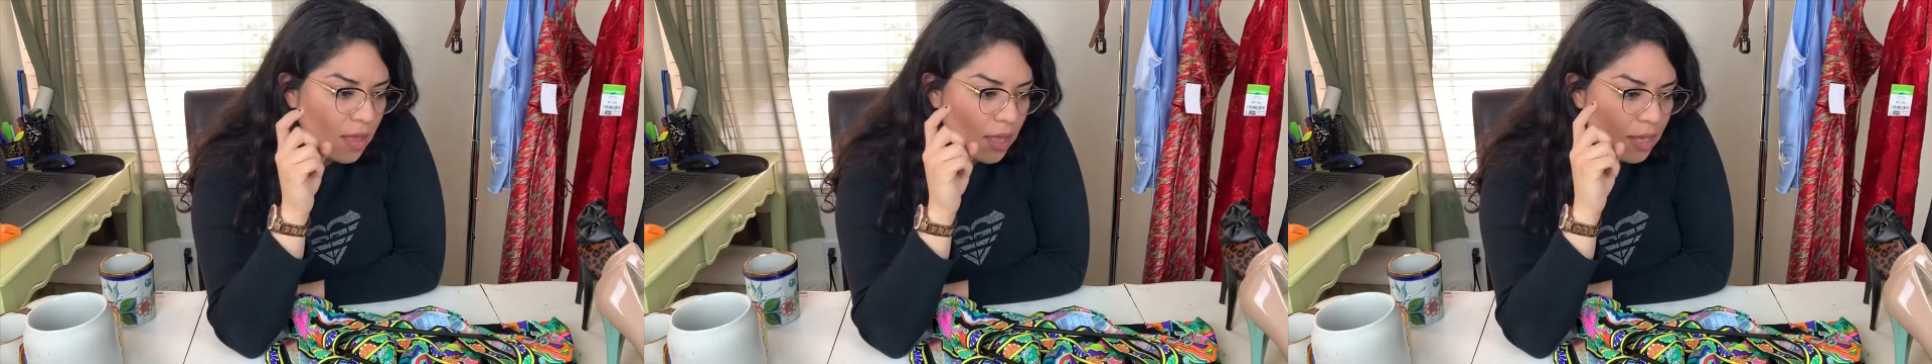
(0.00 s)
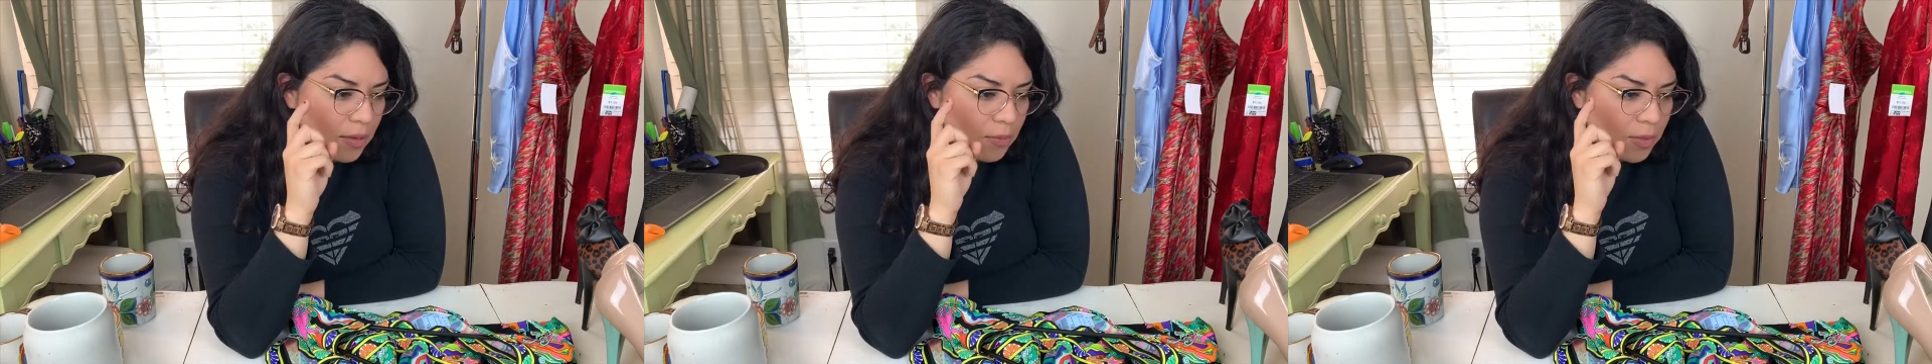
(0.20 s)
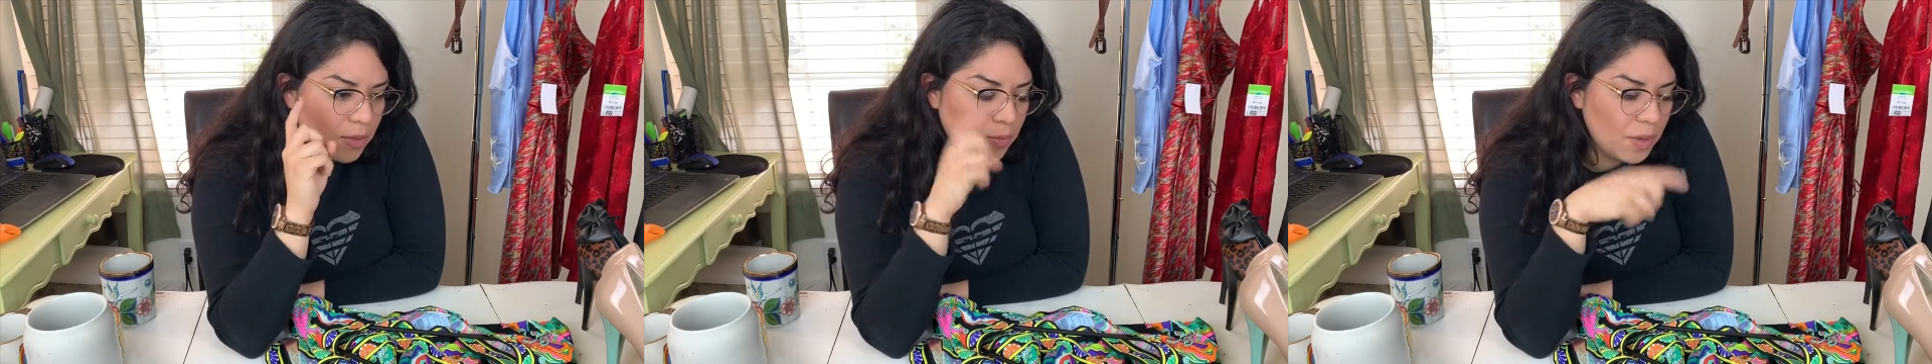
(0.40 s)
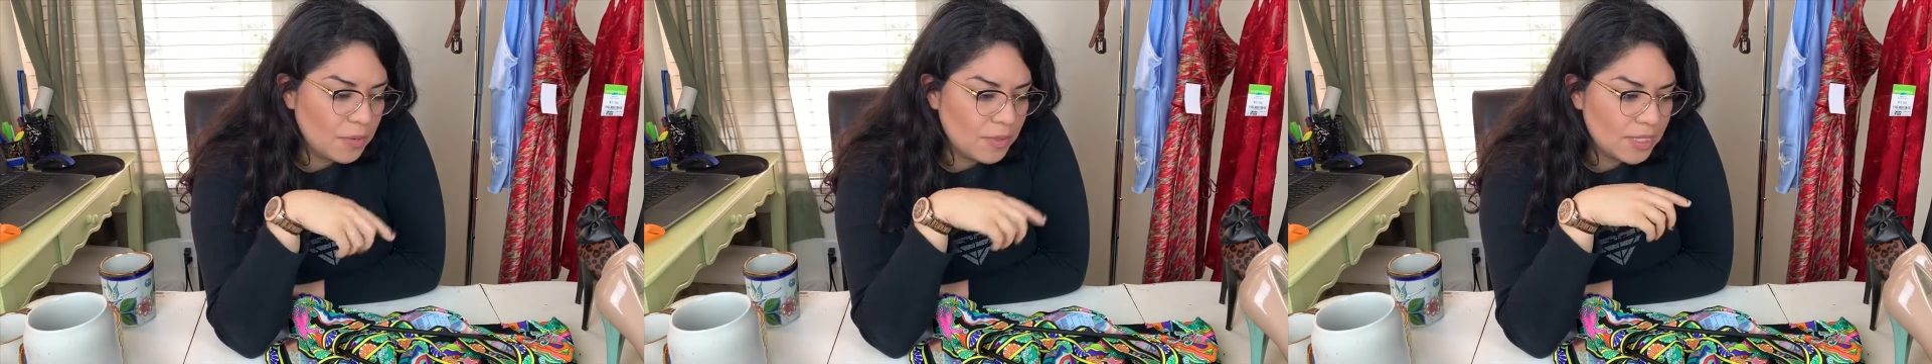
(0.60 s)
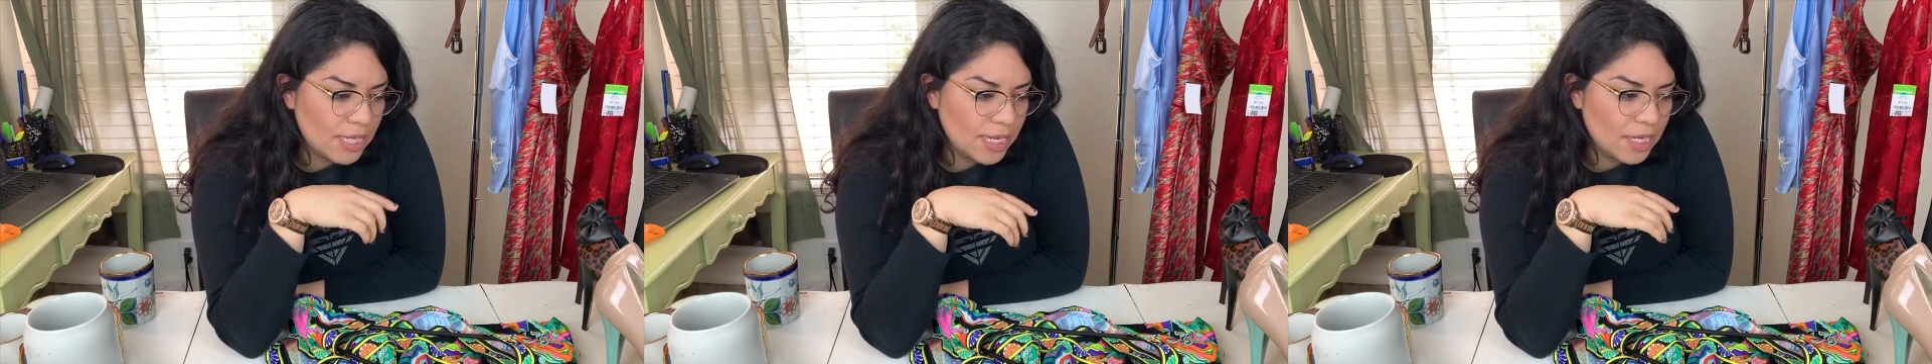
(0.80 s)
One
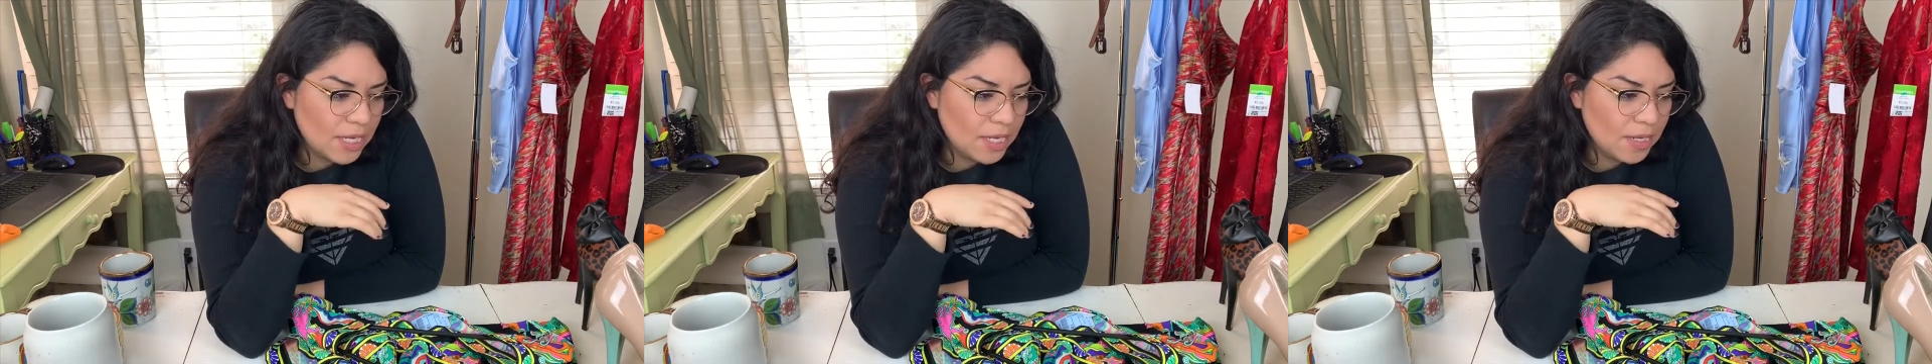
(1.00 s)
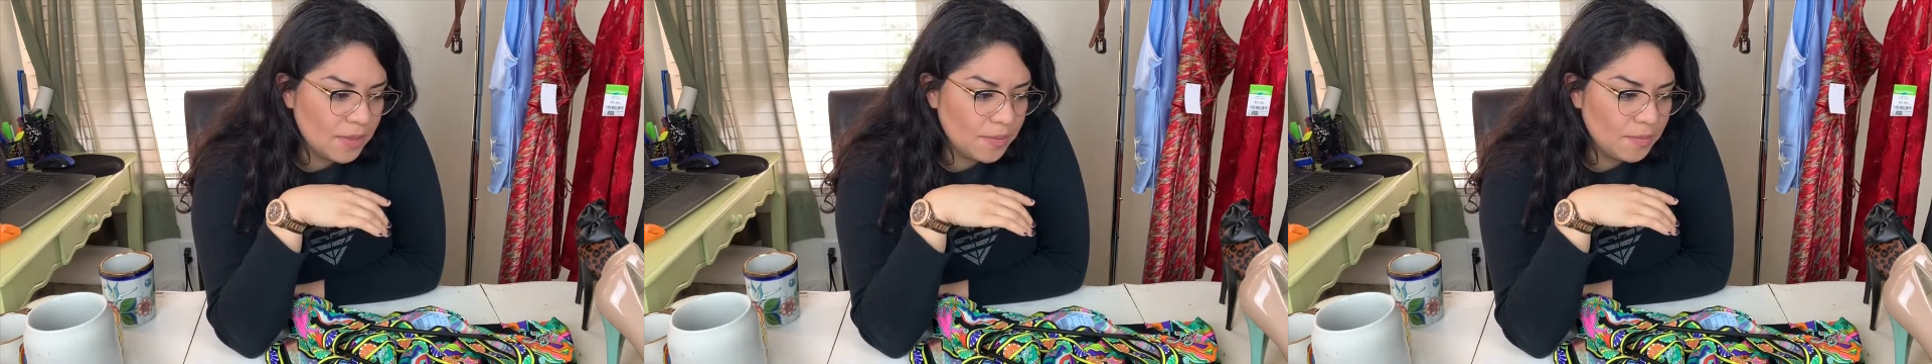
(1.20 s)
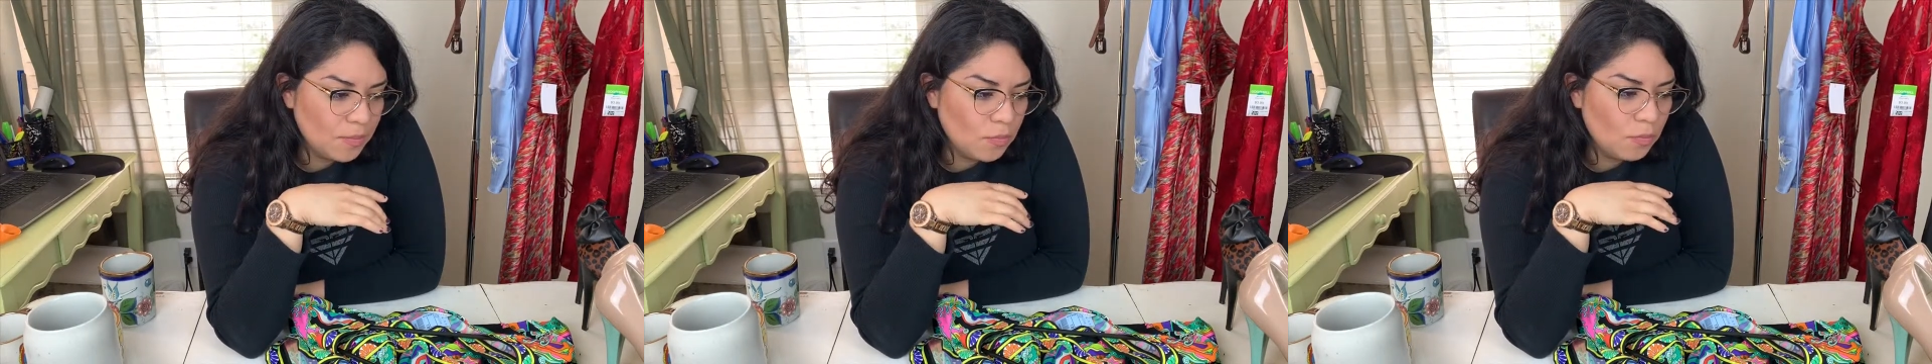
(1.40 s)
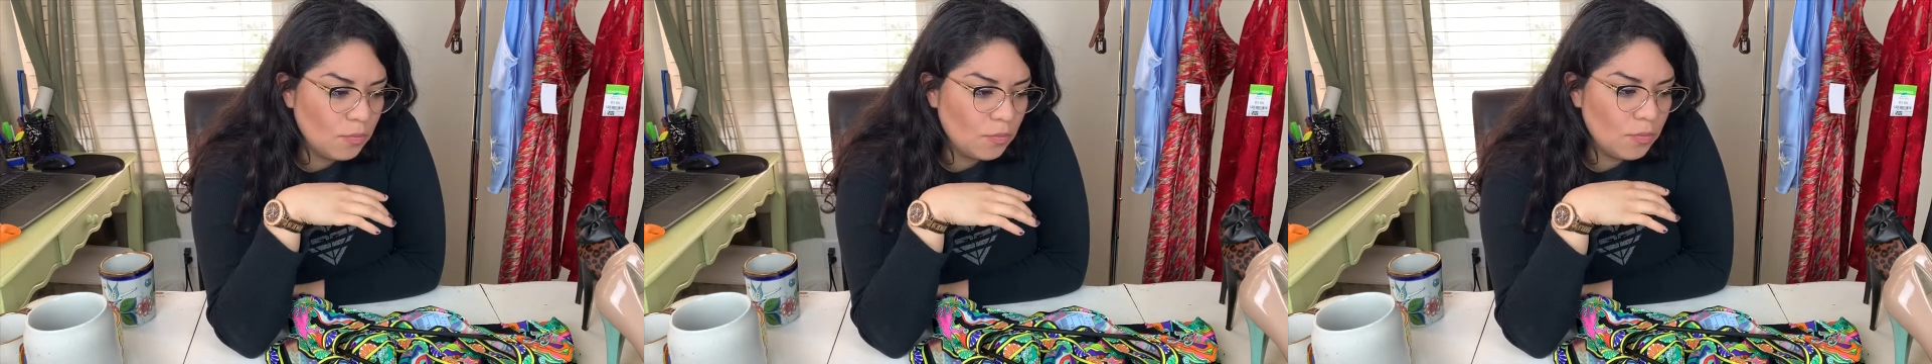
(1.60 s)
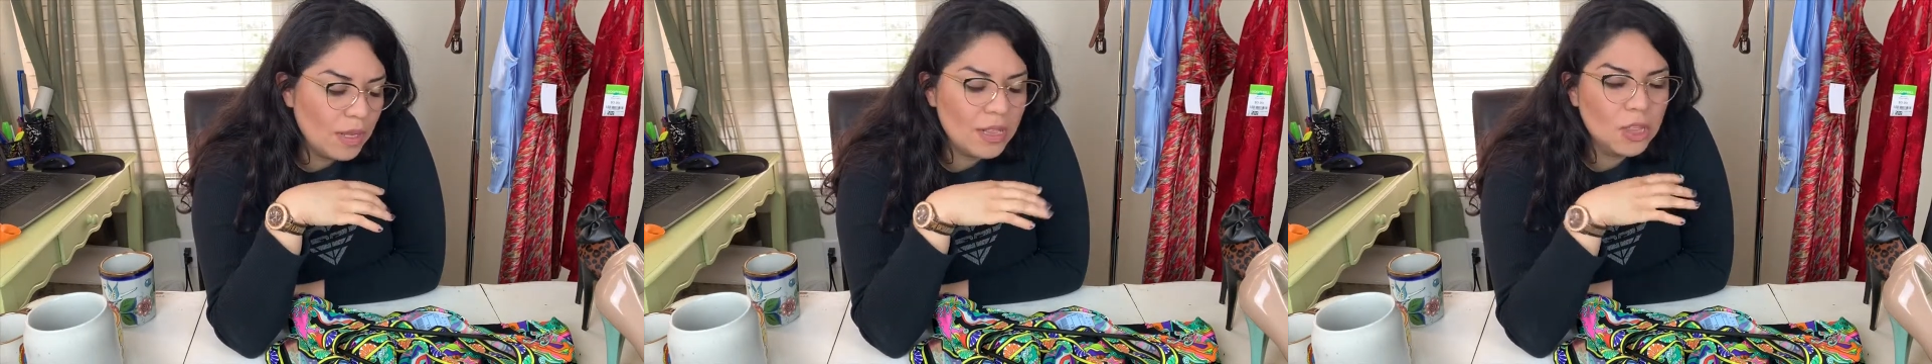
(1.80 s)
was like it